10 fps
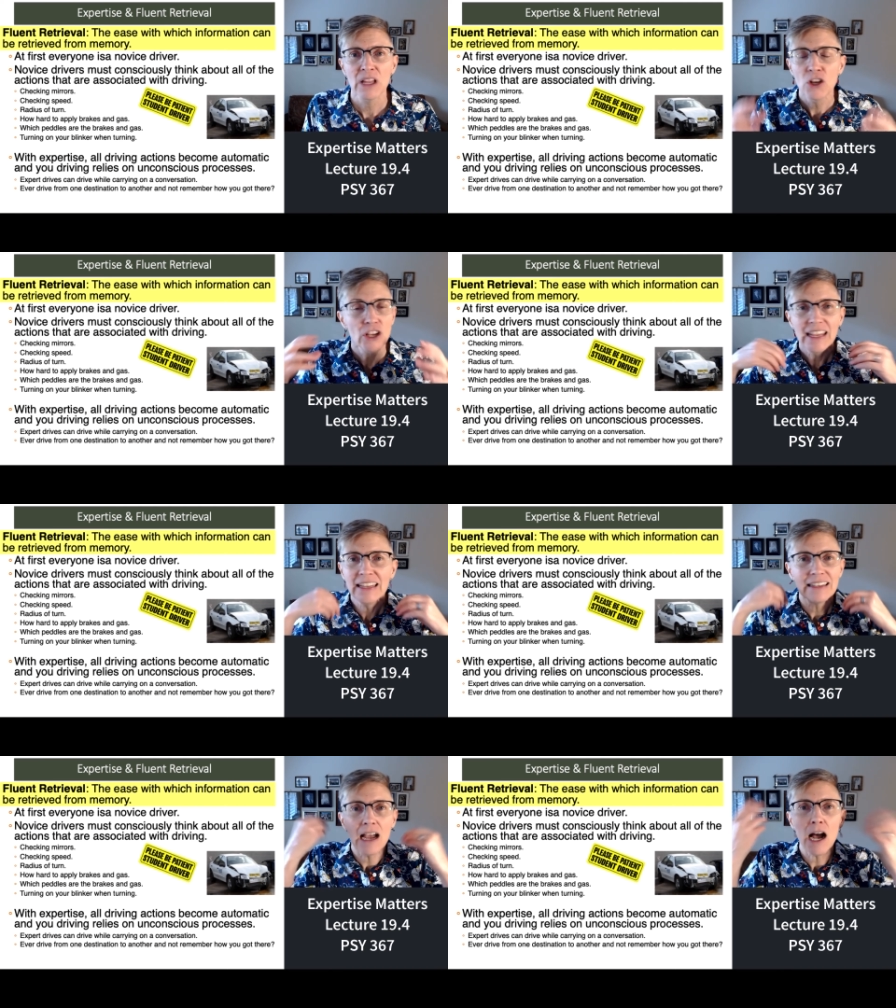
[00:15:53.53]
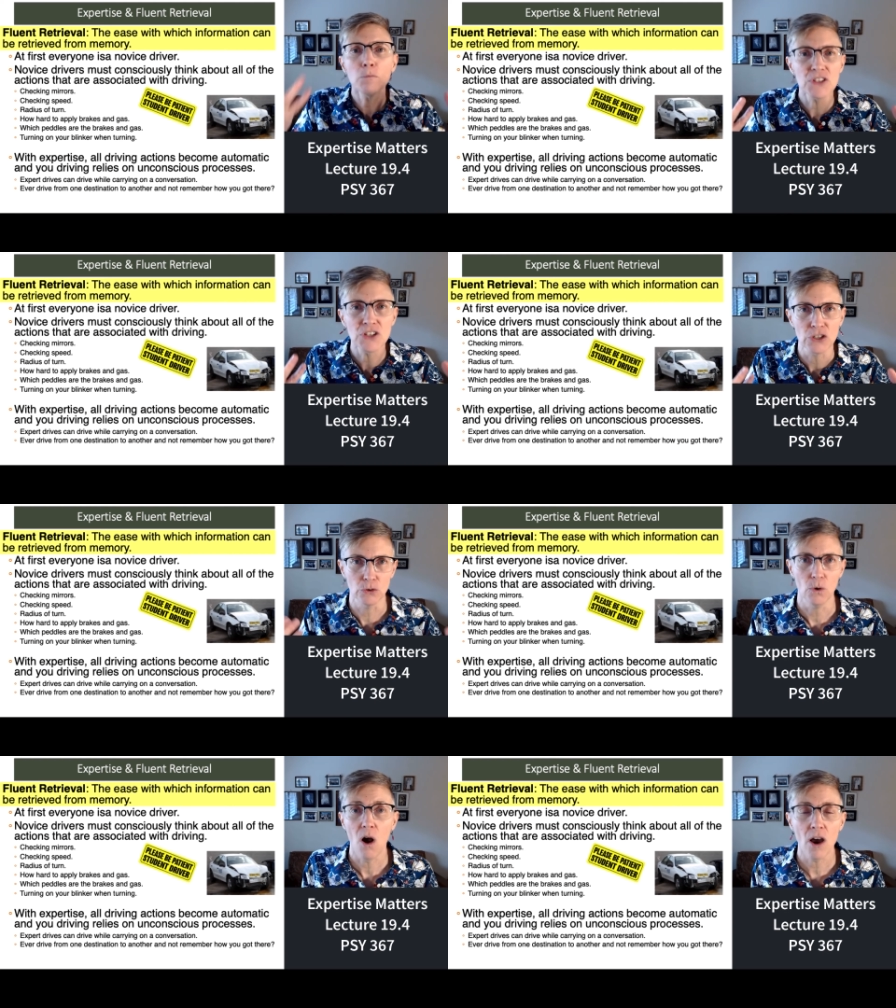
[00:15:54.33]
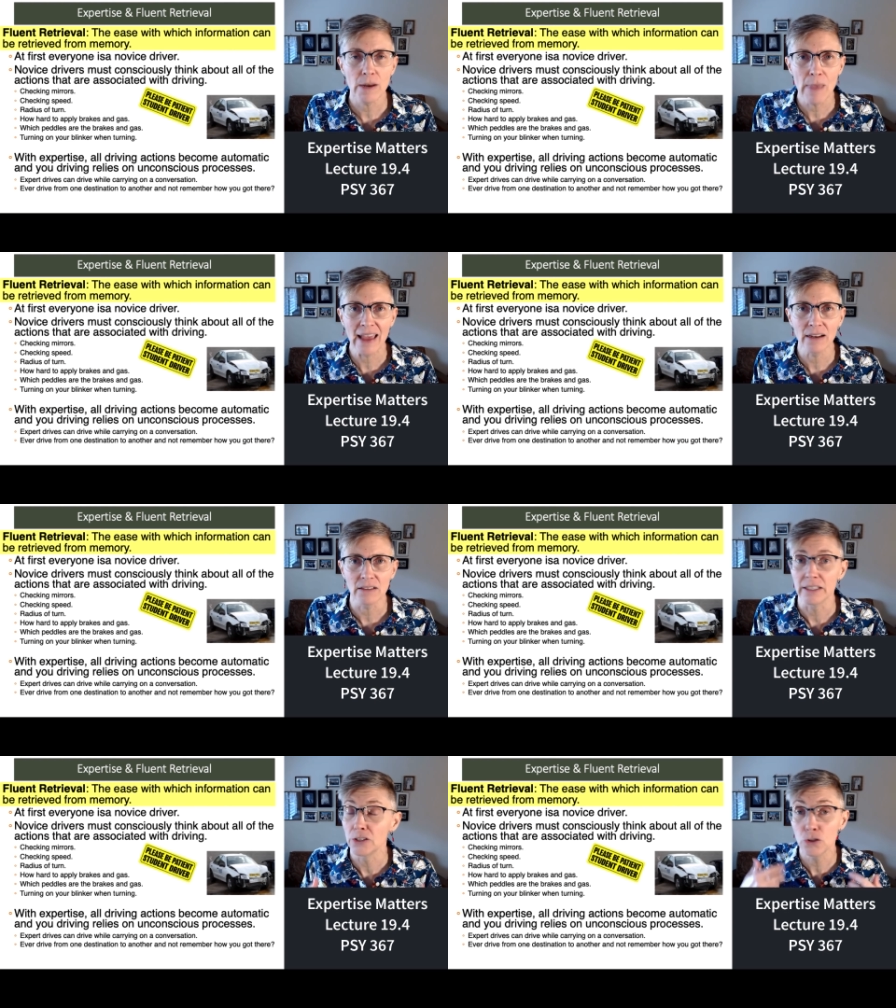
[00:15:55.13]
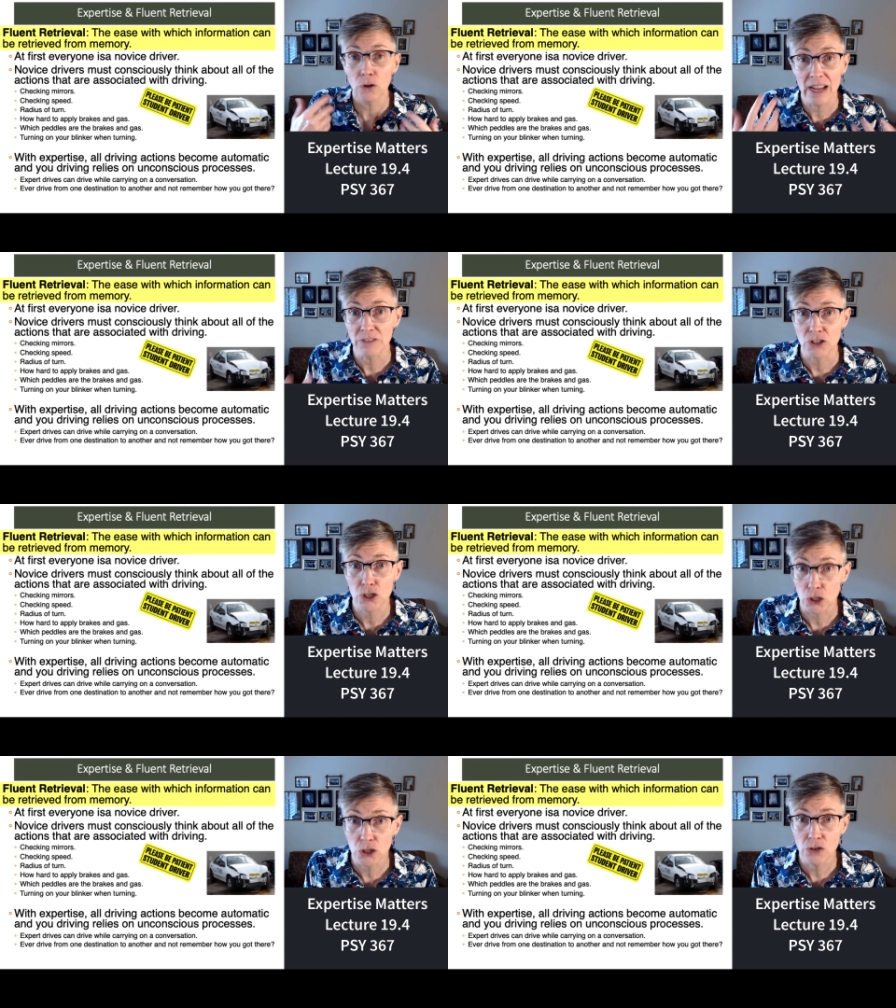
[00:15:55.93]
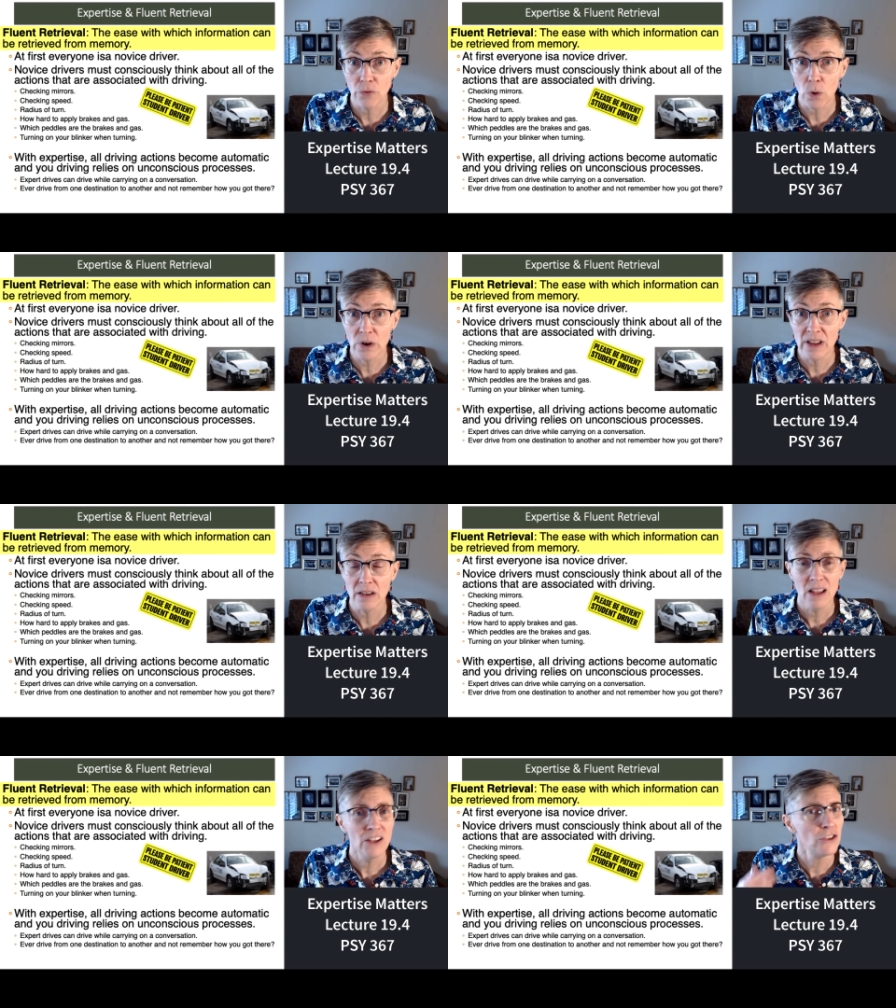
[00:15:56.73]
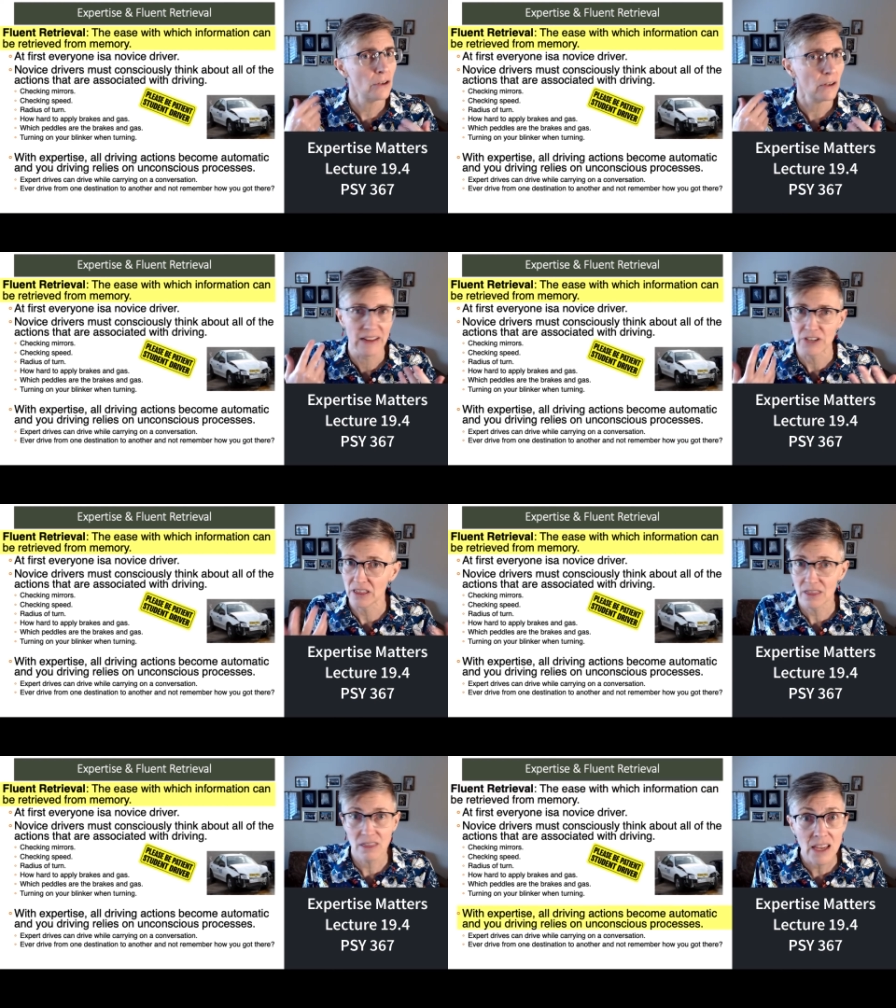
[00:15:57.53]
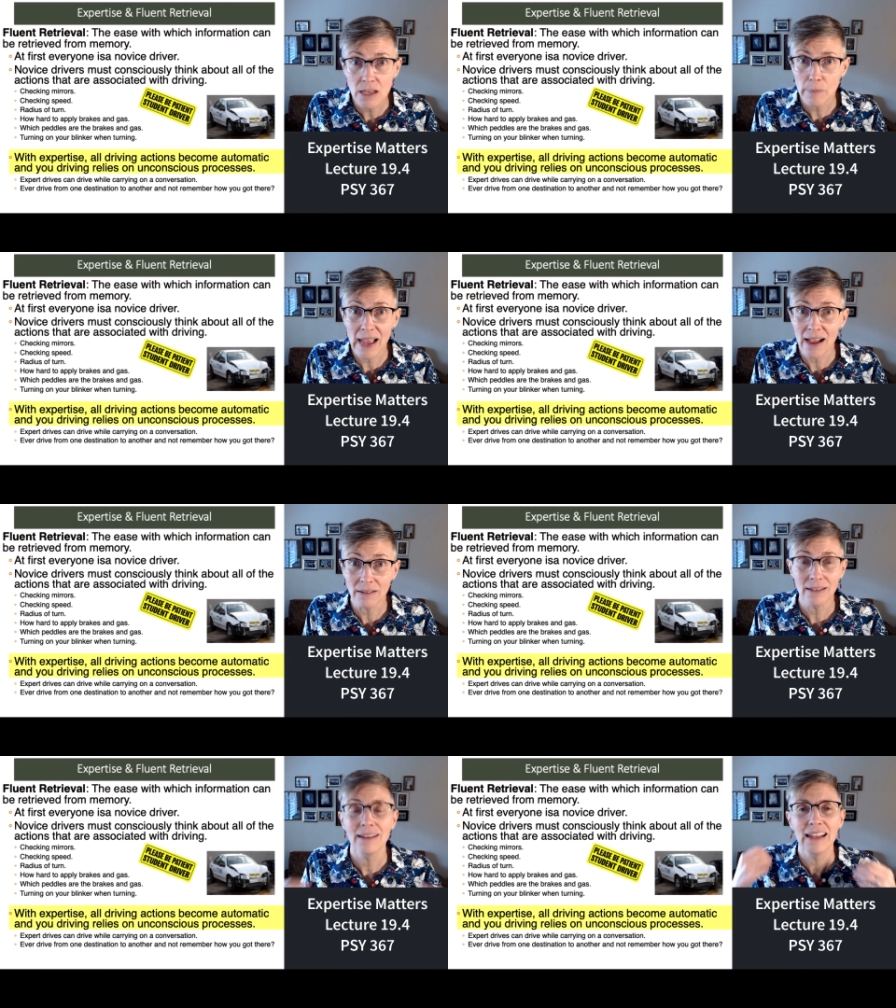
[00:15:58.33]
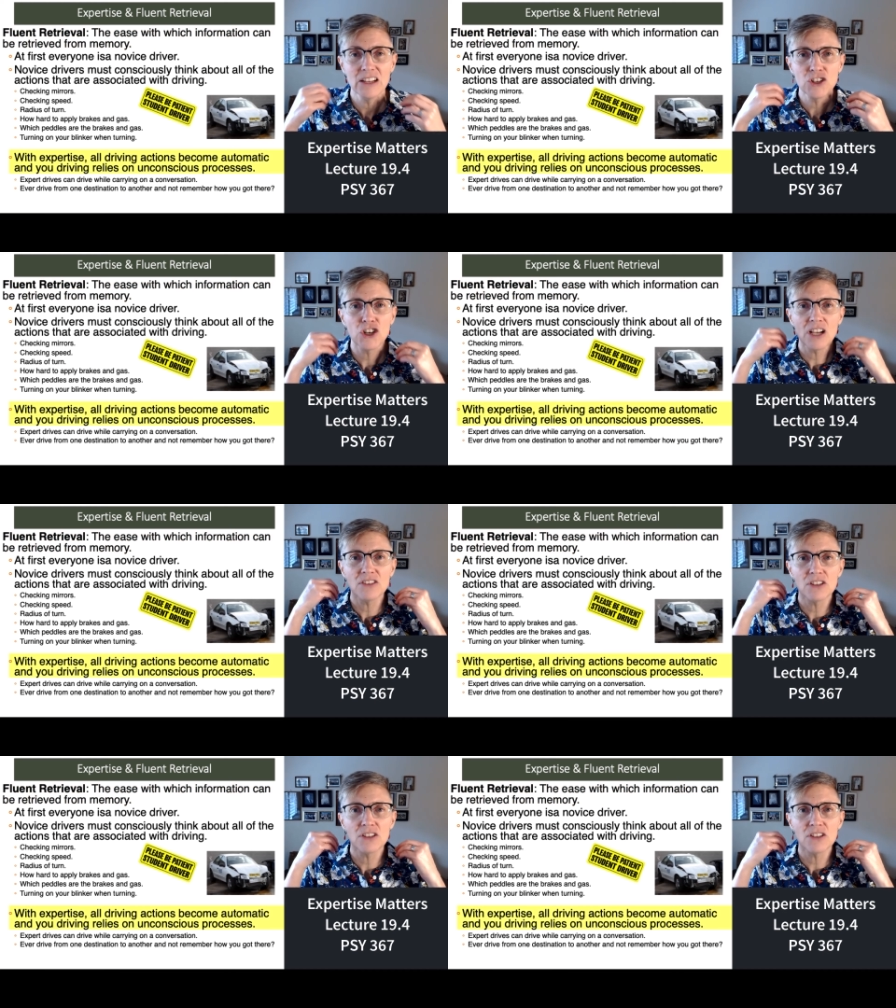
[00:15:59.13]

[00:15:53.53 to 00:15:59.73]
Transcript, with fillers: it comes to you automatically. You don't have to search for it, you don't have to think about it. It just